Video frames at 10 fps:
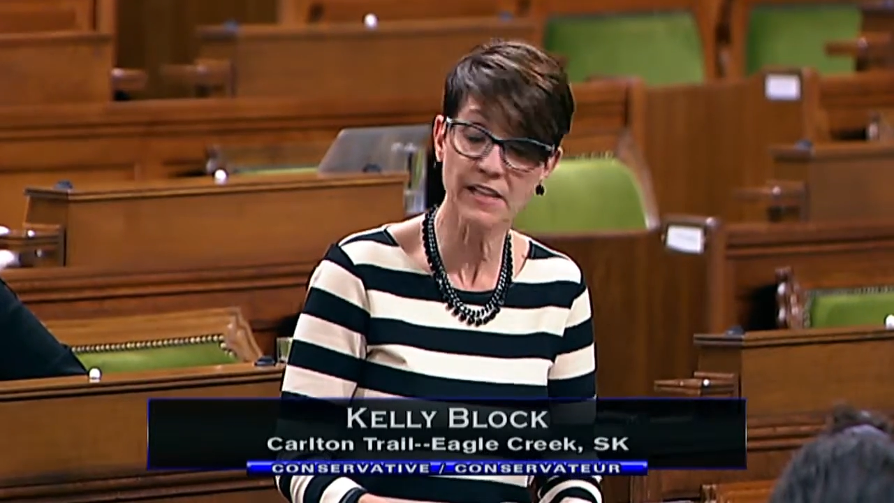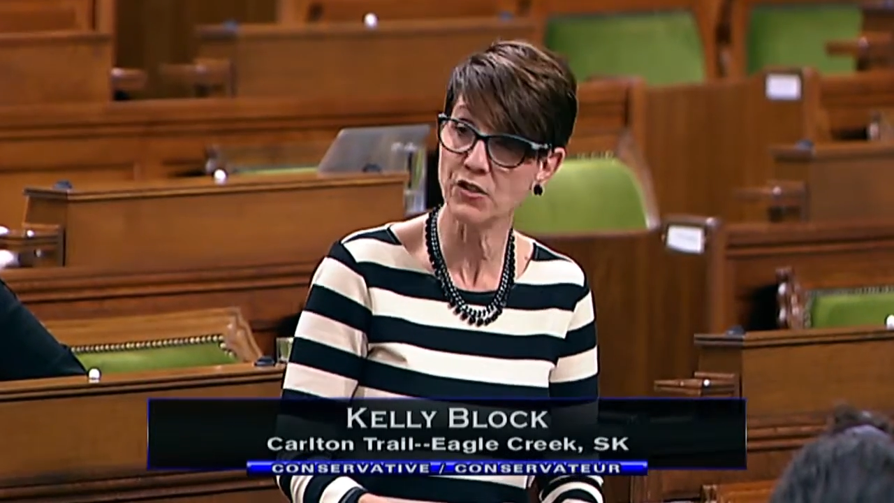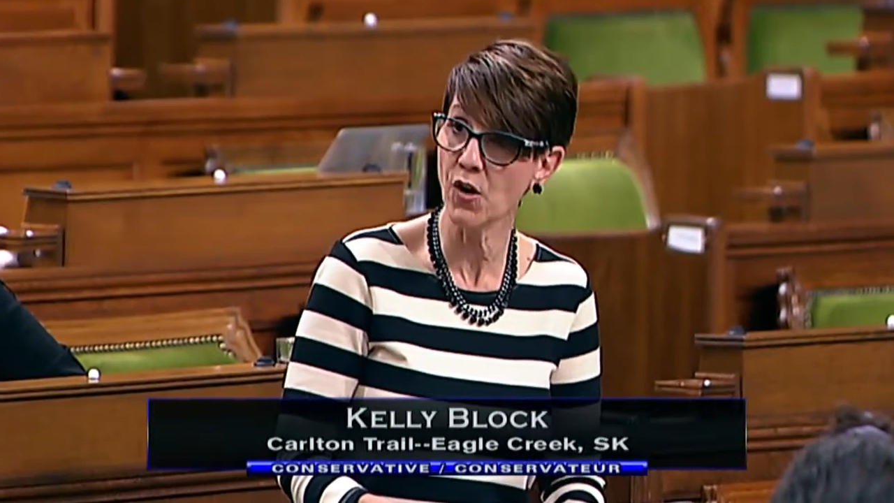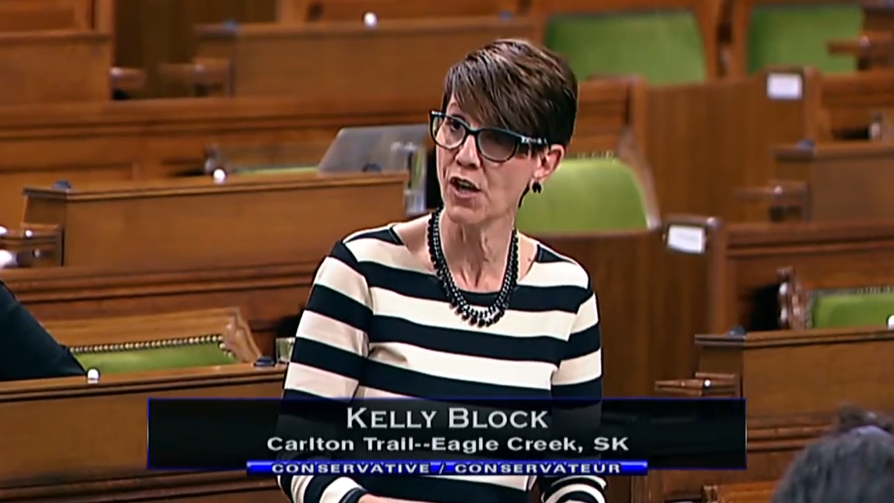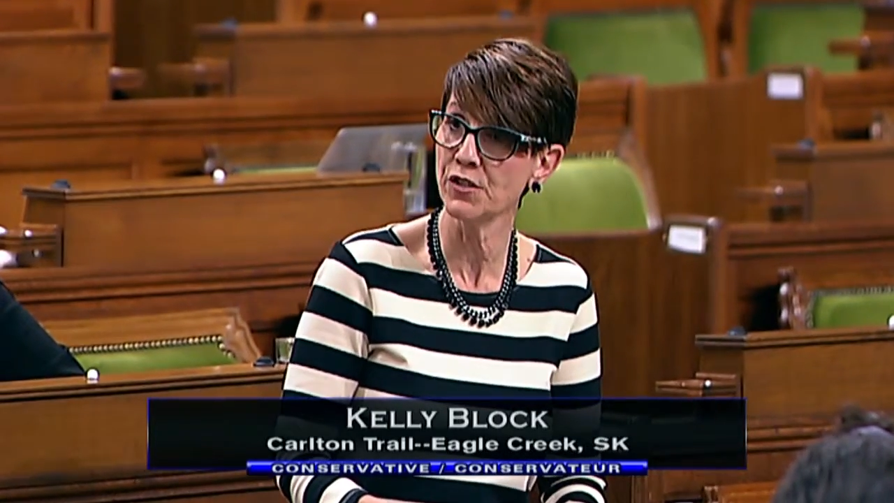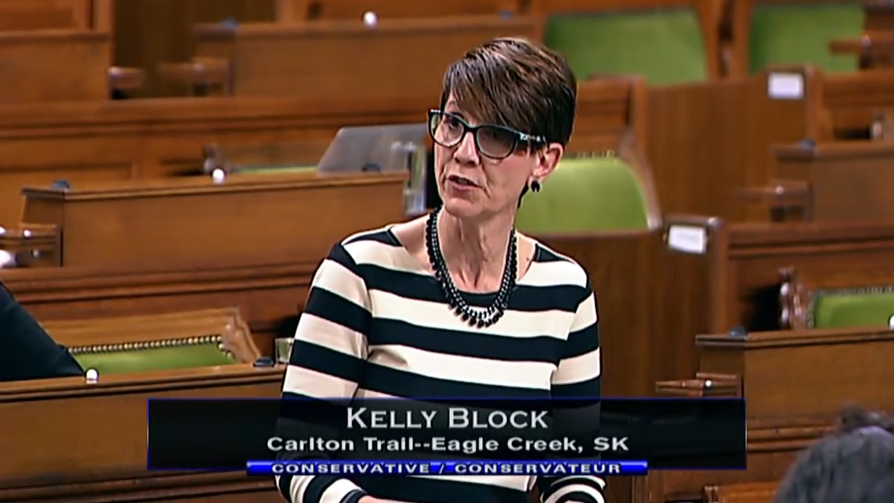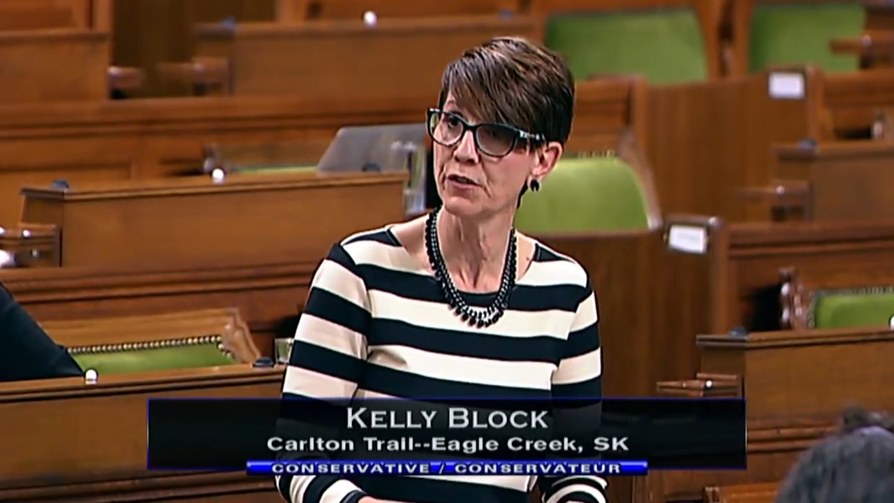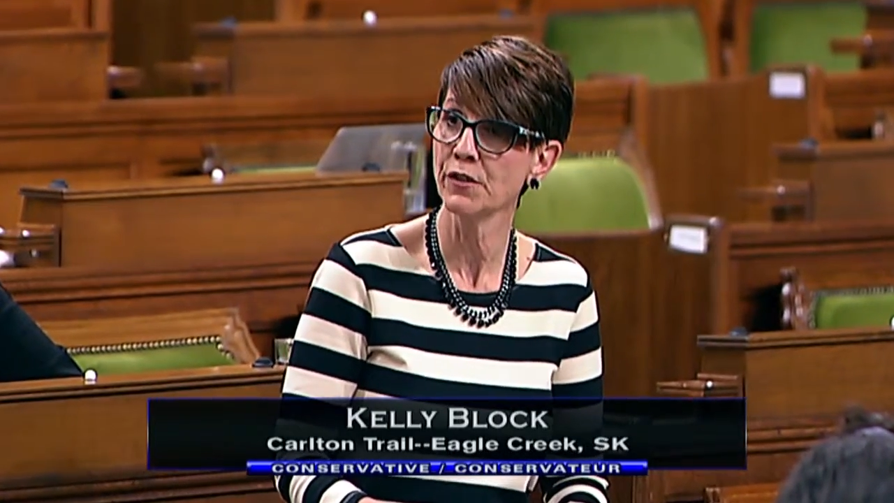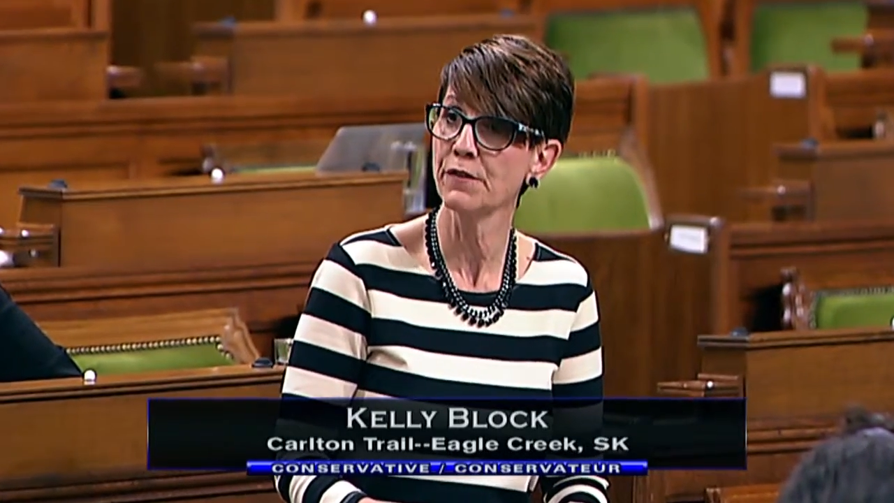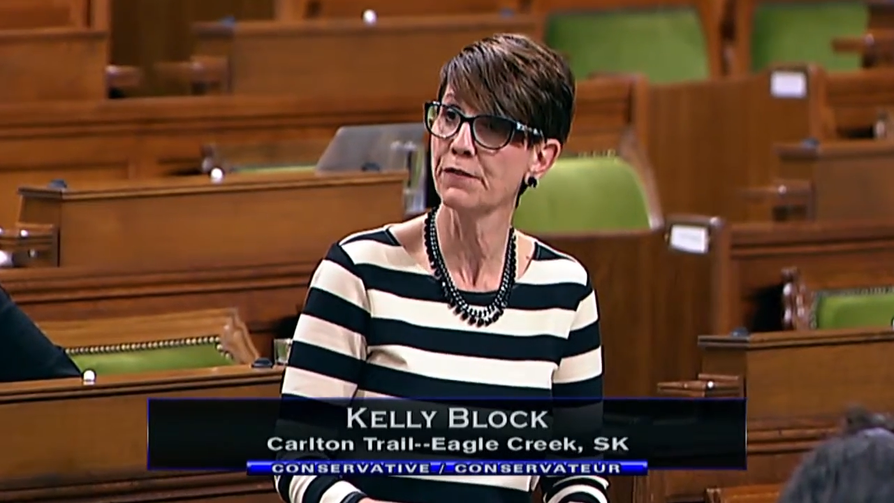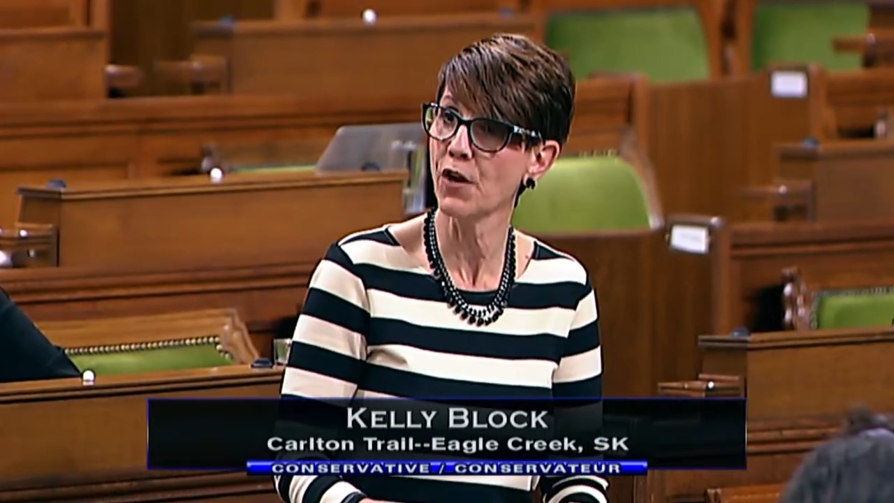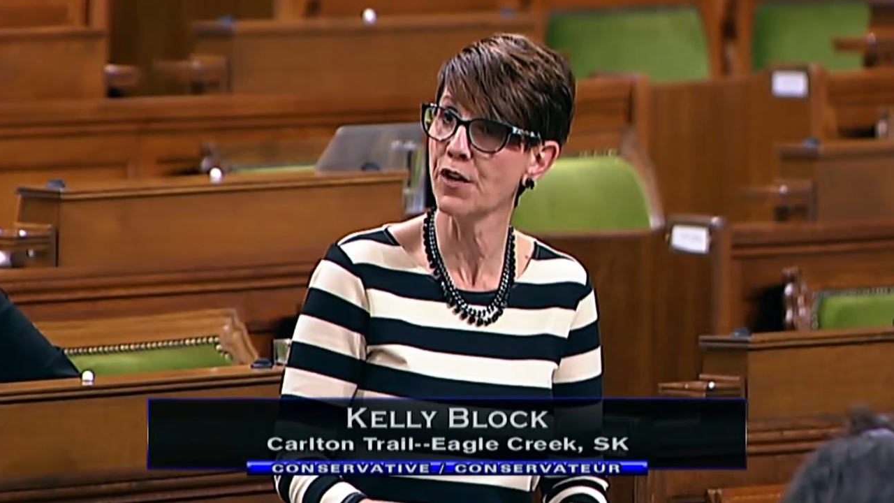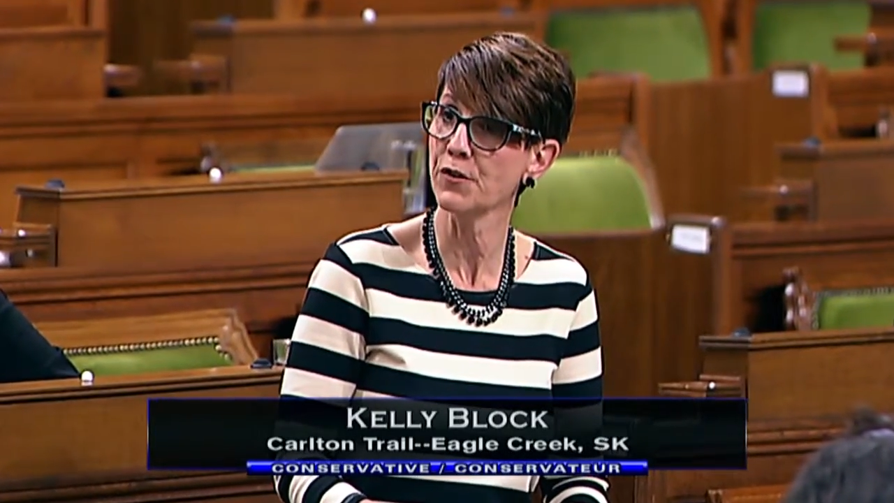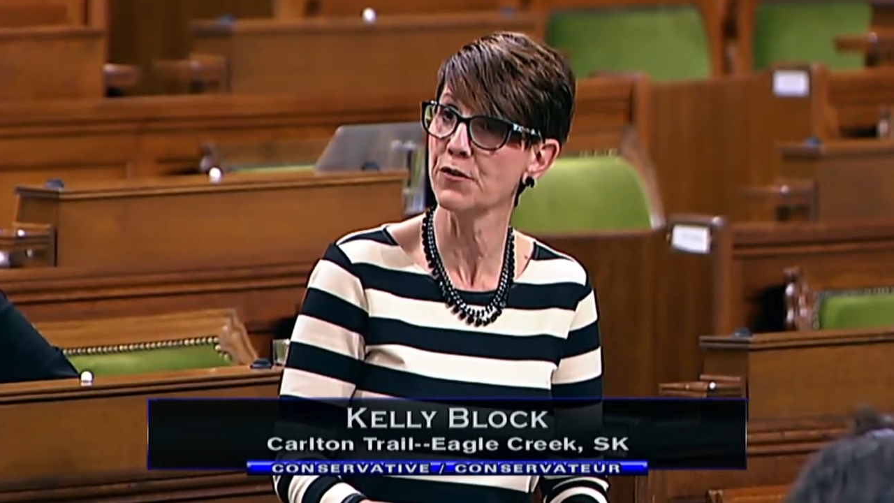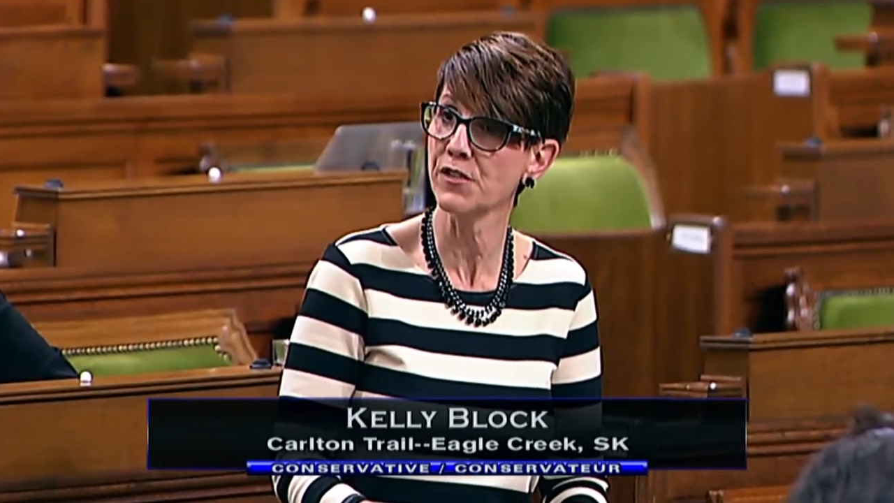and honour
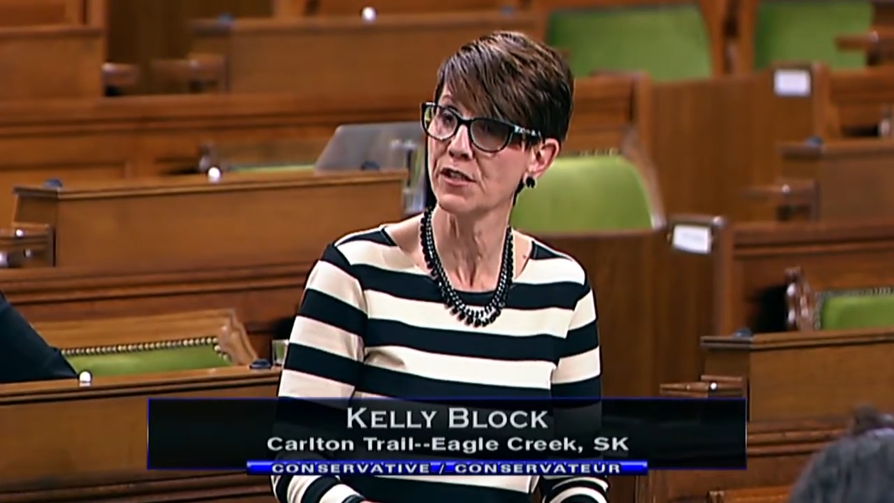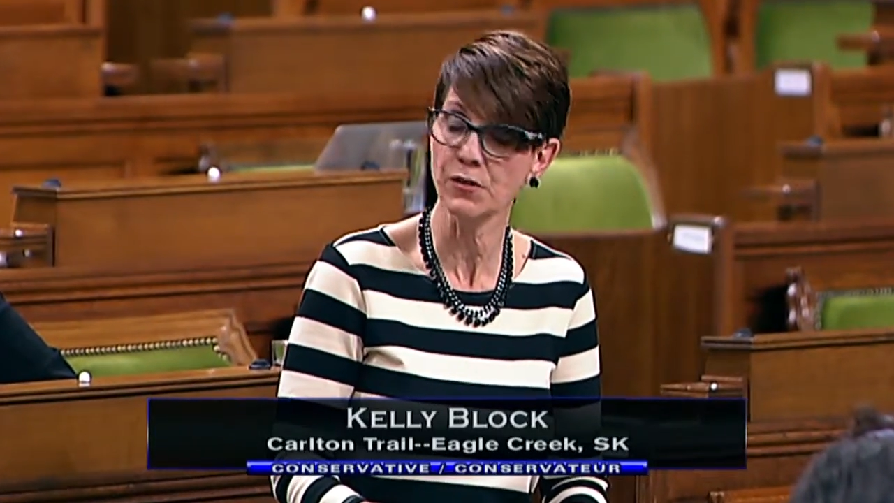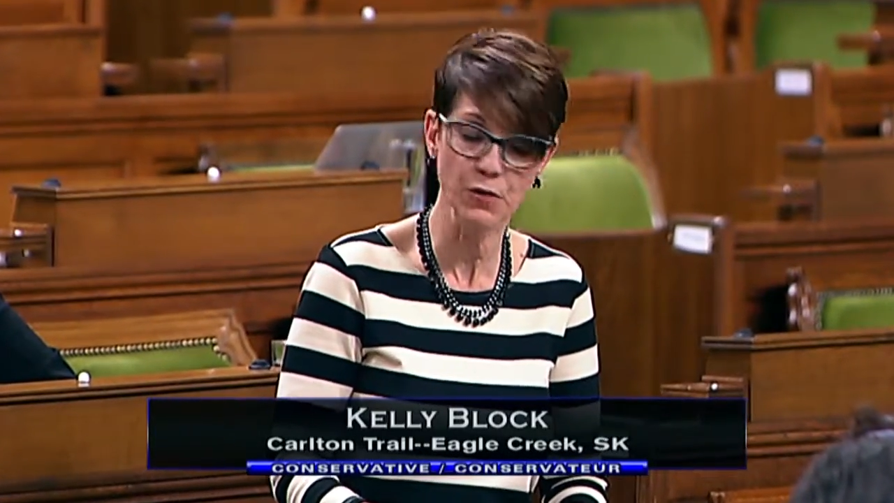fathers